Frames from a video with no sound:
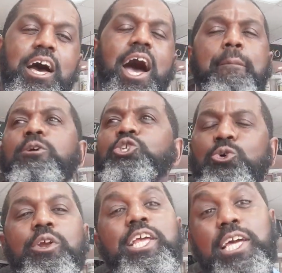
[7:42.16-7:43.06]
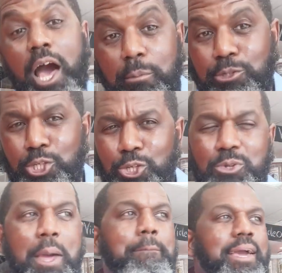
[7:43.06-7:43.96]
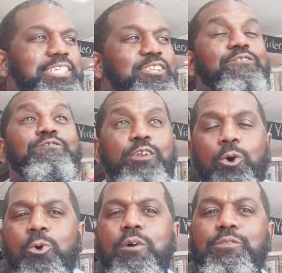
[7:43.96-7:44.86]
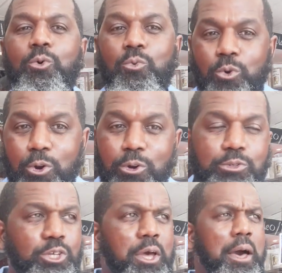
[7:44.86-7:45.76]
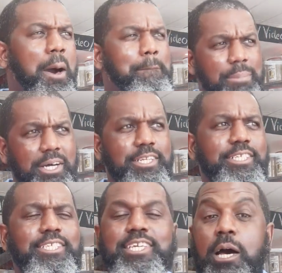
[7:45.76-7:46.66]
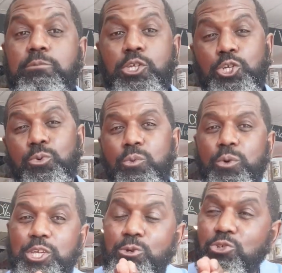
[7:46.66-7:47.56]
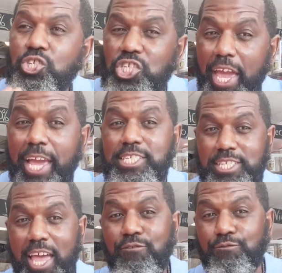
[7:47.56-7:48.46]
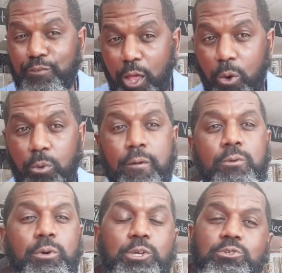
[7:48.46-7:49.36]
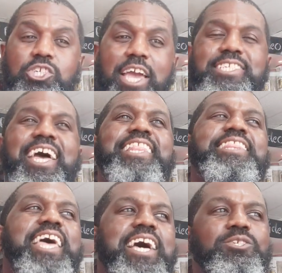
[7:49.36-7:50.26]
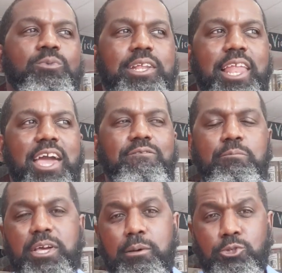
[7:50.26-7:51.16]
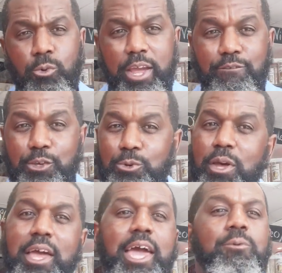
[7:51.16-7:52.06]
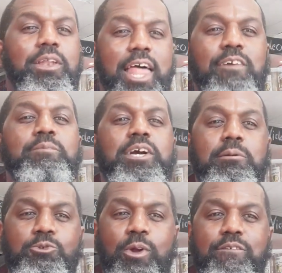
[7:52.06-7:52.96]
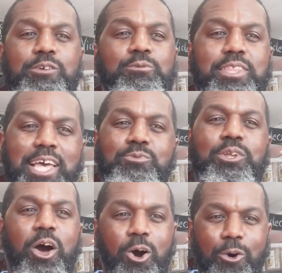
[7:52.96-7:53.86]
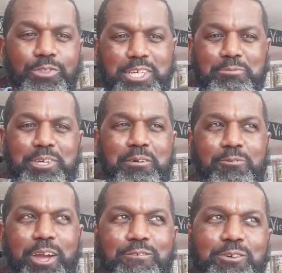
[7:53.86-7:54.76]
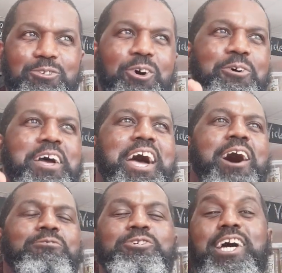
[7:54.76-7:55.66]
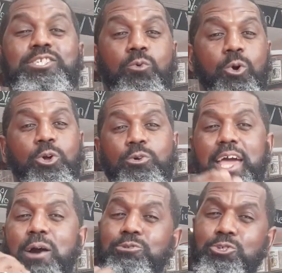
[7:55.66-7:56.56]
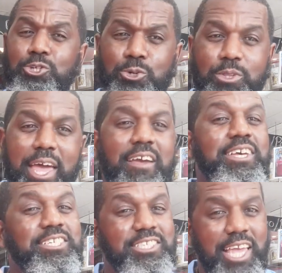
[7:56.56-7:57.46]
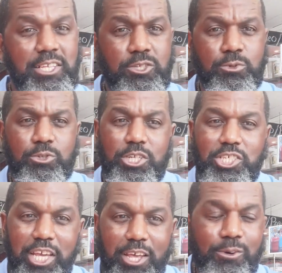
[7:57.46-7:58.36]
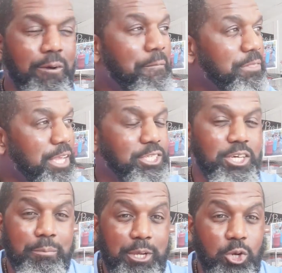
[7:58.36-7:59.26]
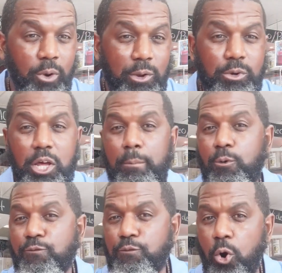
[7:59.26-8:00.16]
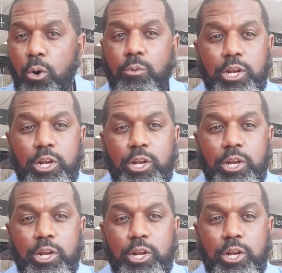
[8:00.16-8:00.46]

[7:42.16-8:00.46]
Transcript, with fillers: opportunity comes to you that makes the flow of the world's abundance come to you and when you change that flow when you change that that's when life becomes grand for you and when life becomes grand for you that's when all things become grand for you so i want you guys to work on that i want you to do that stay tuned to the channel things are going to be great we're going to move forward